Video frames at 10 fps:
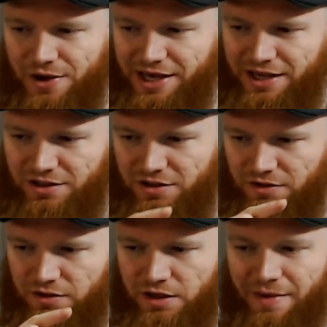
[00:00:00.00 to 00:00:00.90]
it,
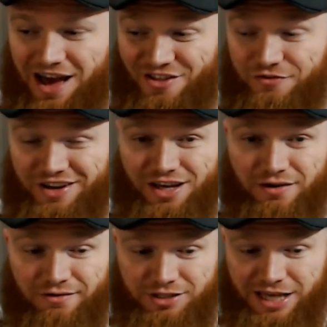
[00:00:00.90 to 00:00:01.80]
in my other video,
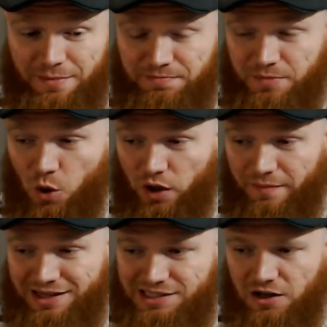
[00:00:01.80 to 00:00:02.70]
I was kept poking
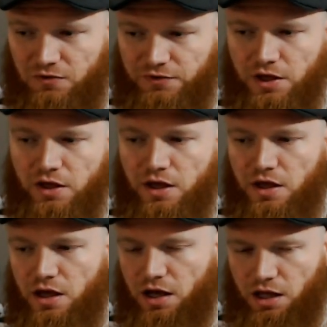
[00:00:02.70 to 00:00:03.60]
myself,
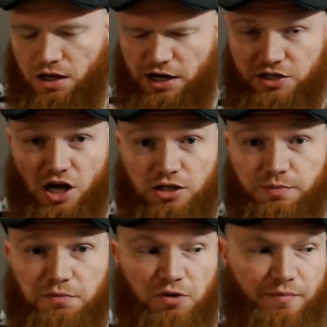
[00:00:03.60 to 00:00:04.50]
and I talked to
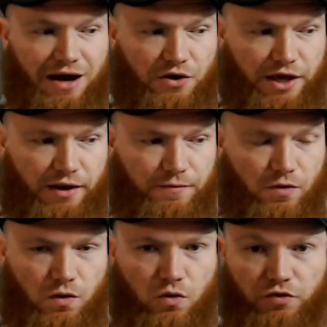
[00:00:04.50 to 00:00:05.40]
people about it
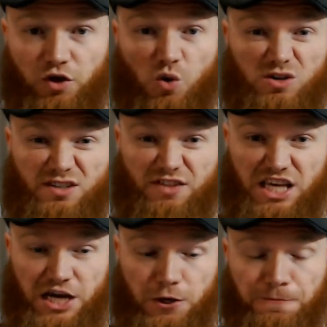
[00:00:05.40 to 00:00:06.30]
over the course of the
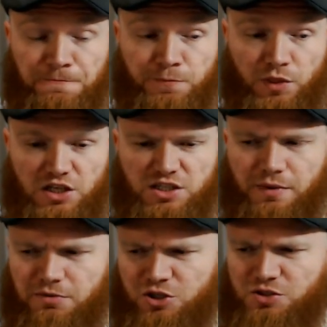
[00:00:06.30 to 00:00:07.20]
year. Some
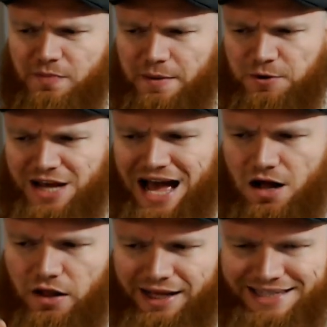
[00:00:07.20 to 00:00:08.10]
people use a paper
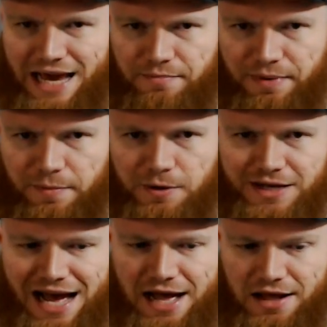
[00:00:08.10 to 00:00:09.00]
towel, like damp paper
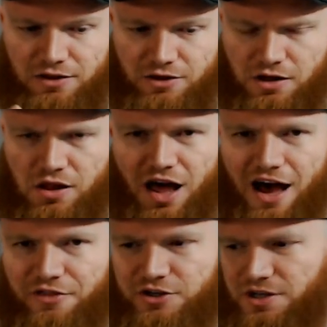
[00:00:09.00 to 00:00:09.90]
towel or
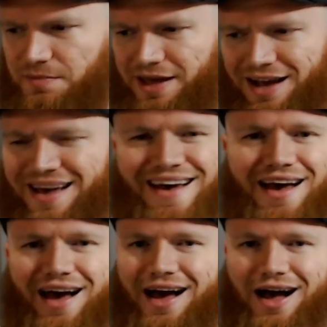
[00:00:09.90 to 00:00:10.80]
cloth or something.
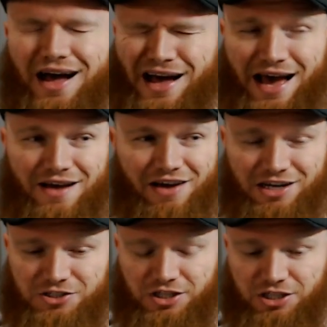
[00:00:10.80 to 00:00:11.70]
I have
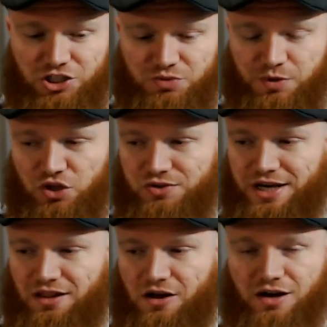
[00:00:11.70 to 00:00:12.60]
actually just been using
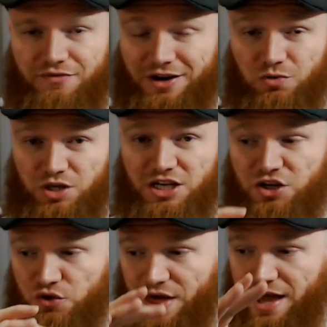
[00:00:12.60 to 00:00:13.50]
it long enough I don't need to
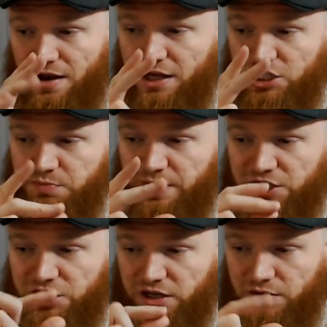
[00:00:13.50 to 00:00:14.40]
do that. I just
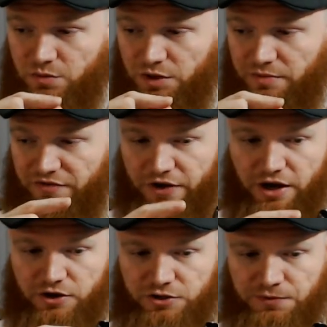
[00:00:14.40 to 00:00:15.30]
pinch it with my fingers.